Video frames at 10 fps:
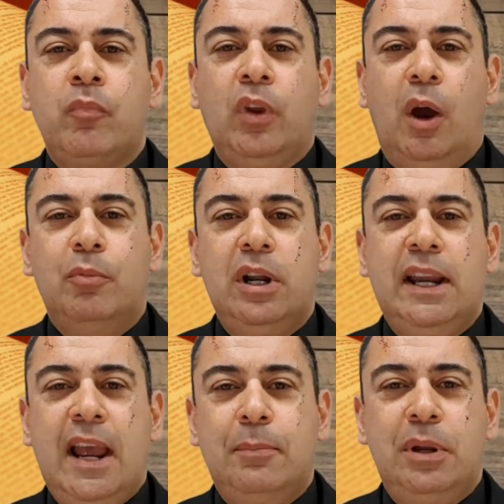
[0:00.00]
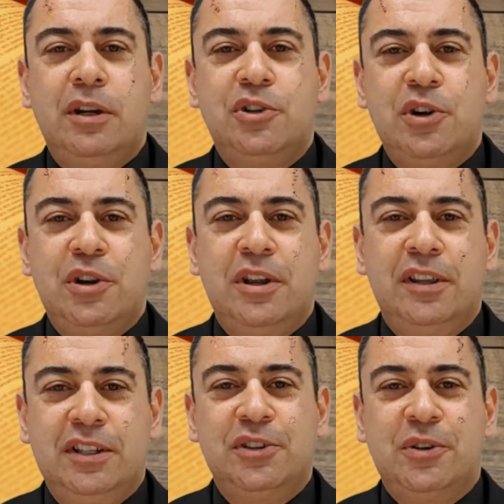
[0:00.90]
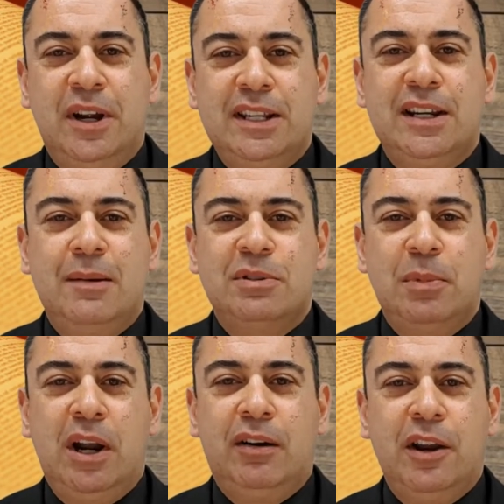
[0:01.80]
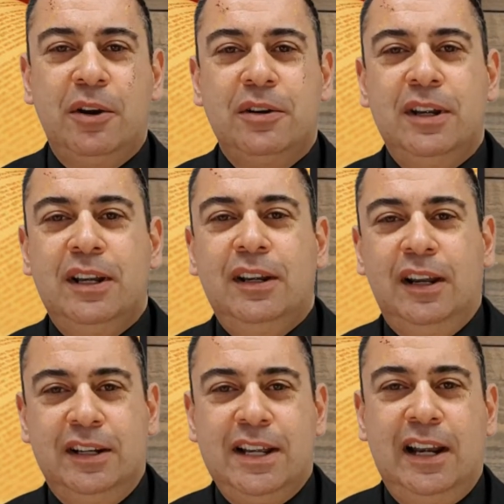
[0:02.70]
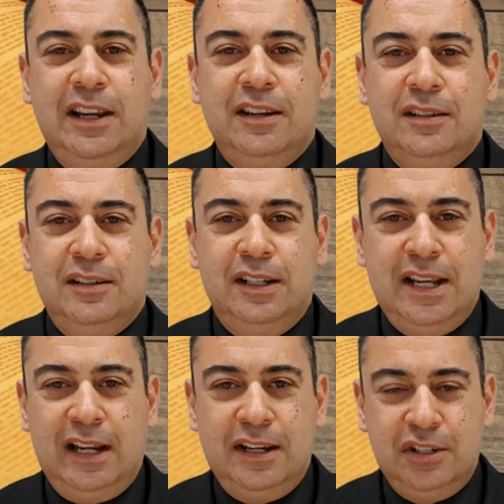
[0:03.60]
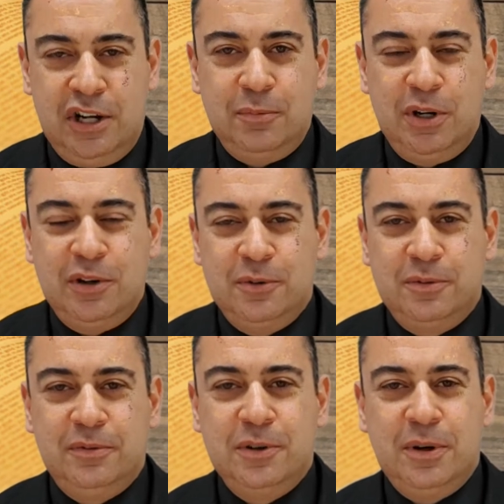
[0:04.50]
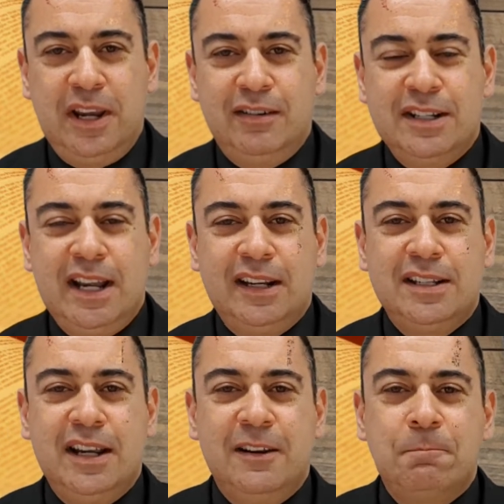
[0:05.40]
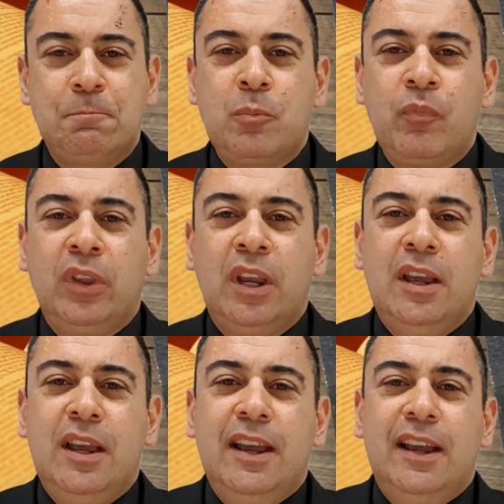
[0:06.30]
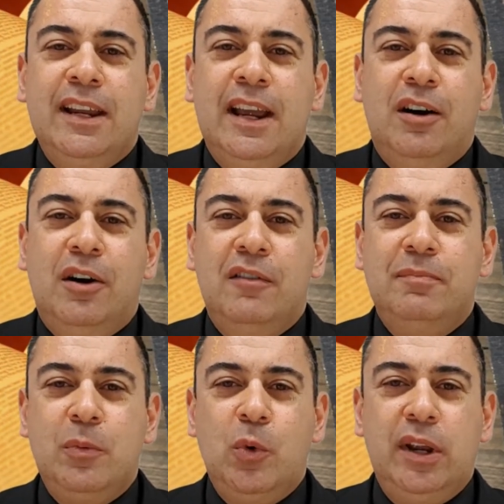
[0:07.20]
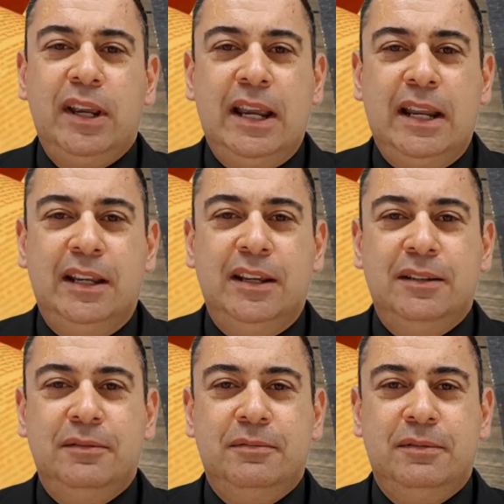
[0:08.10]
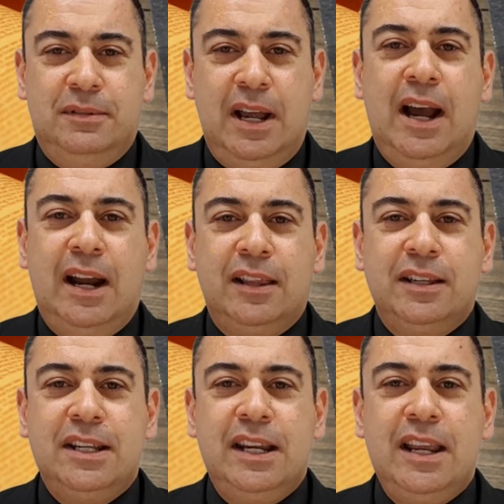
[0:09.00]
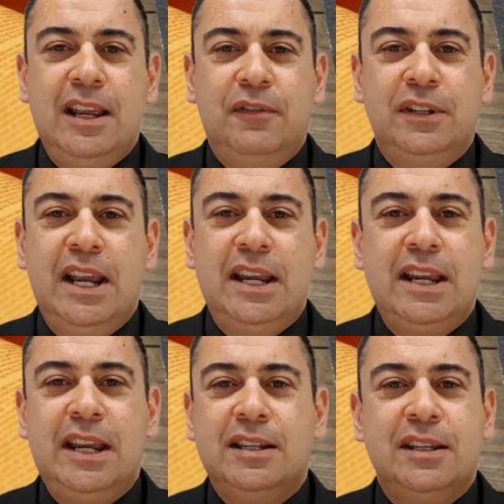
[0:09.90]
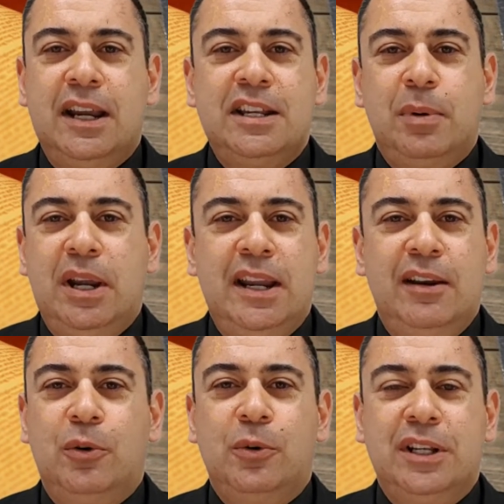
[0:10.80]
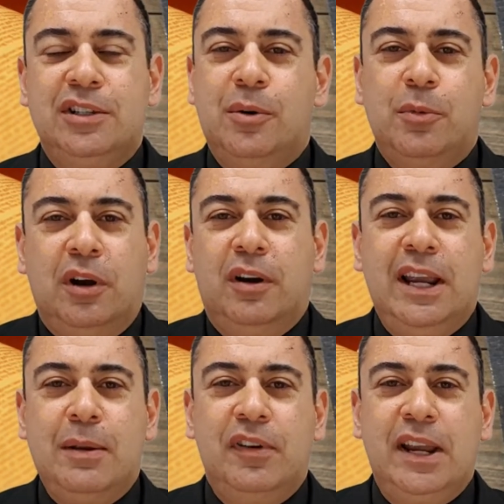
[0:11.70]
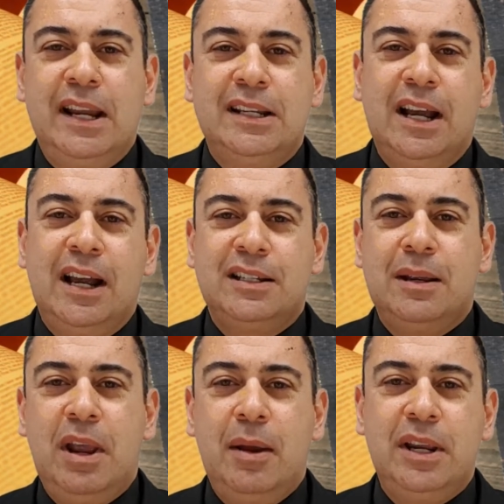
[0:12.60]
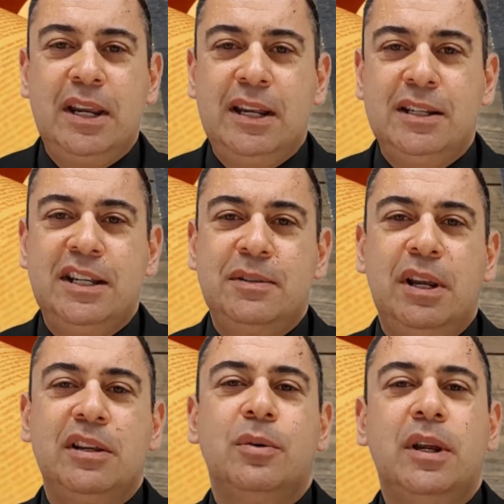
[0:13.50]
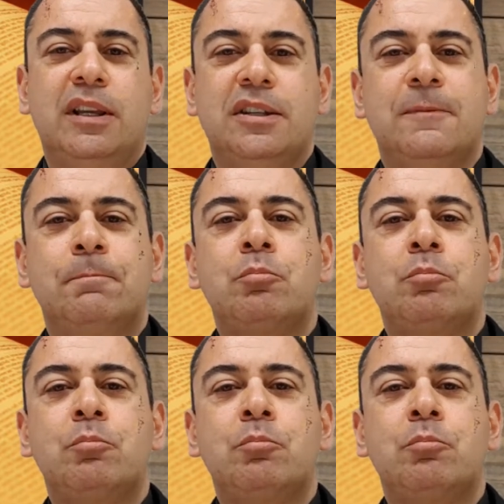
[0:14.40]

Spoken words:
I'm really happy to show you this guy. His name's Mario, an Italian gentleman. You'll hear his accent. Now, I've been working in the heart of the city here for 10 years, and he's been here all this time. I keep forgetting to ask him how many years he's been doing this.